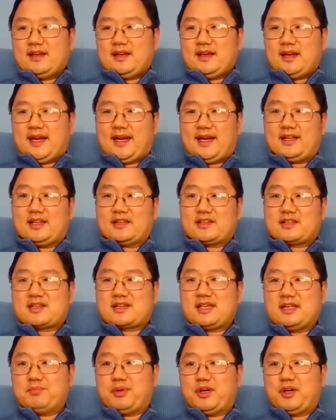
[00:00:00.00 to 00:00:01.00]
Alice
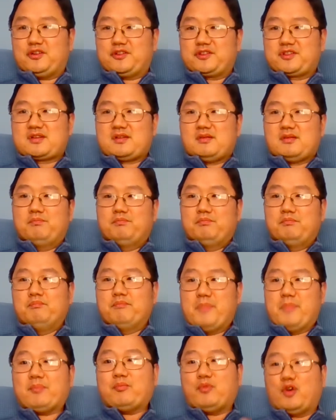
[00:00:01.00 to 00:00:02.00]
Sebold's
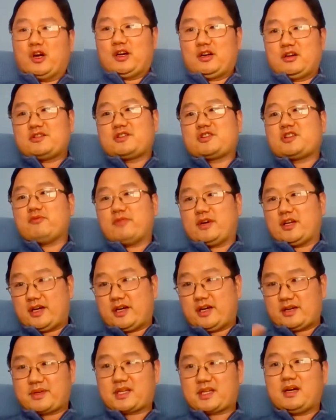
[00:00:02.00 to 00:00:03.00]
memoir, she went
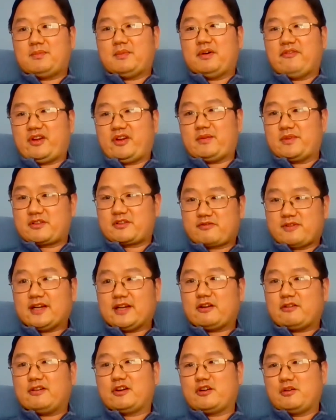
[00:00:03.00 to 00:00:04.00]
on to become a famous
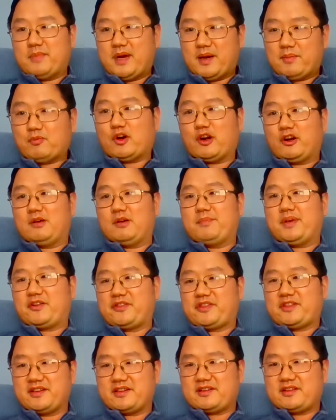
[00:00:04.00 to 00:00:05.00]
writer, and her memoir
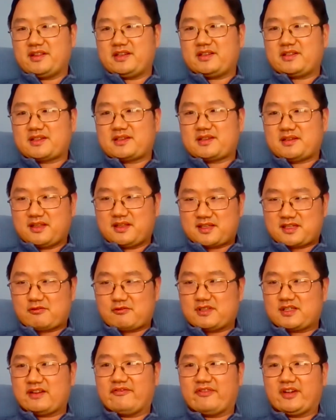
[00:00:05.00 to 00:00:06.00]
about the
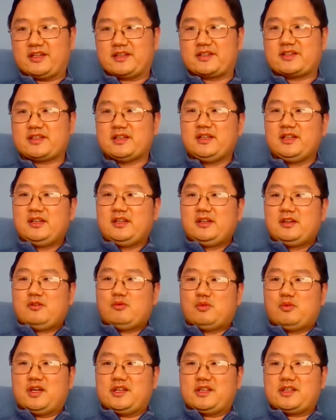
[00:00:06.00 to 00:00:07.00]
series of events
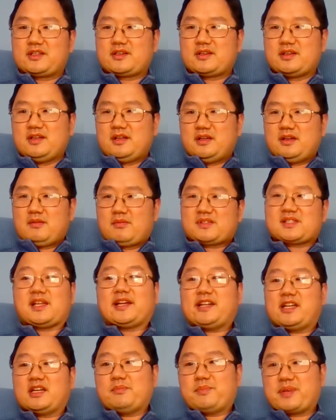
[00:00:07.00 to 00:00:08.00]
was
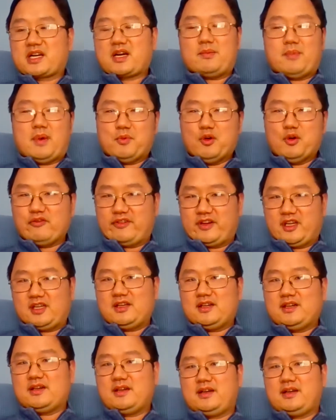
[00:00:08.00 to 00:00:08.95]
slated to become a movie.